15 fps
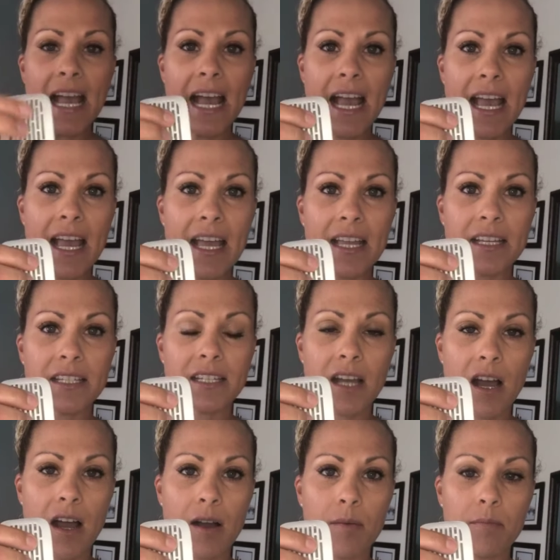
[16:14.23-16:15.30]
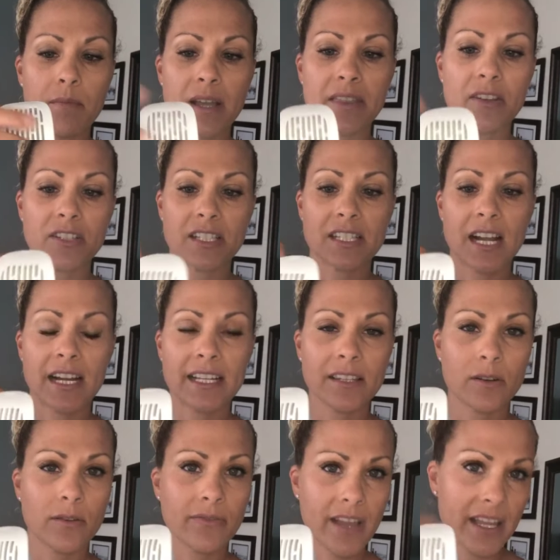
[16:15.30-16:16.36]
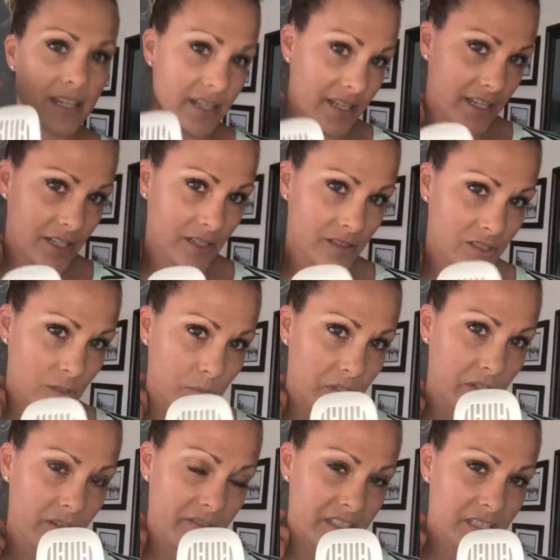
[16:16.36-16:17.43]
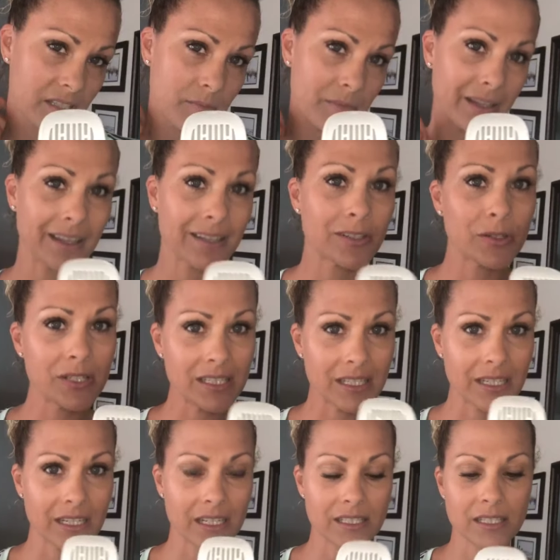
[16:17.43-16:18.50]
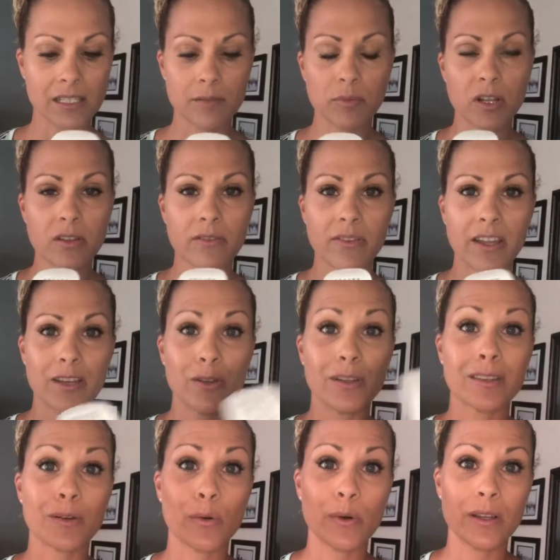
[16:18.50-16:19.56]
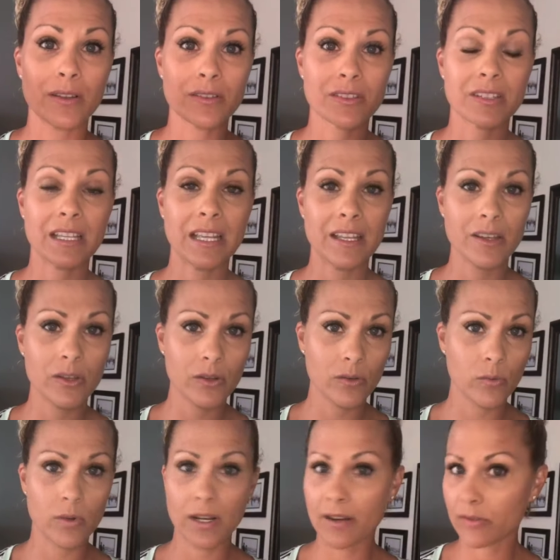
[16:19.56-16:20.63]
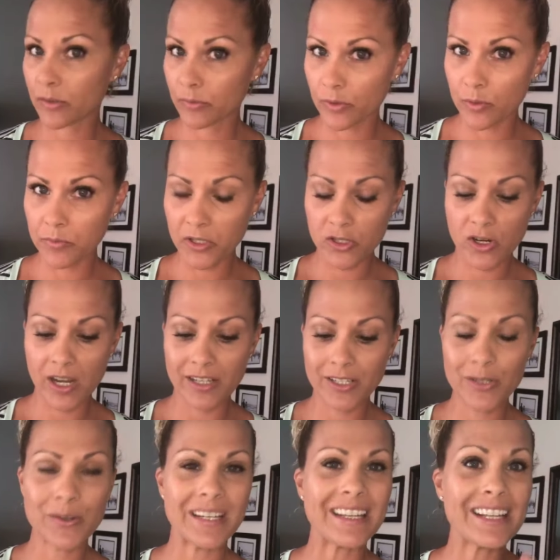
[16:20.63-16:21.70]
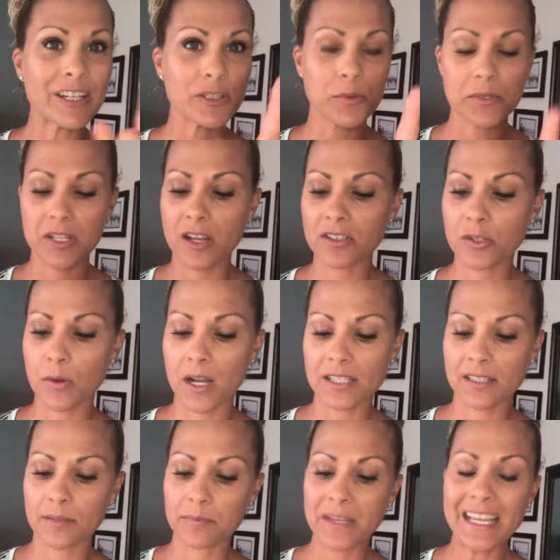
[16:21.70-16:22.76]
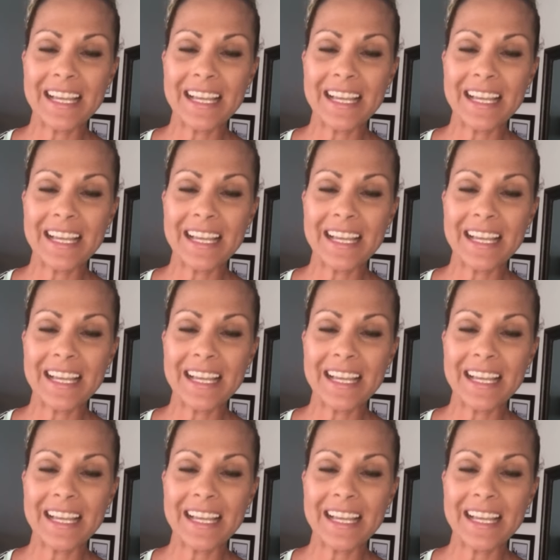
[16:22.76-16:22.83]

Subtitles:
And there's a tiny little fan in here, so when you give it some electricity, it's gonna blow the fan, you get the oils in whatever room you're trying to. And here's what's also awesome.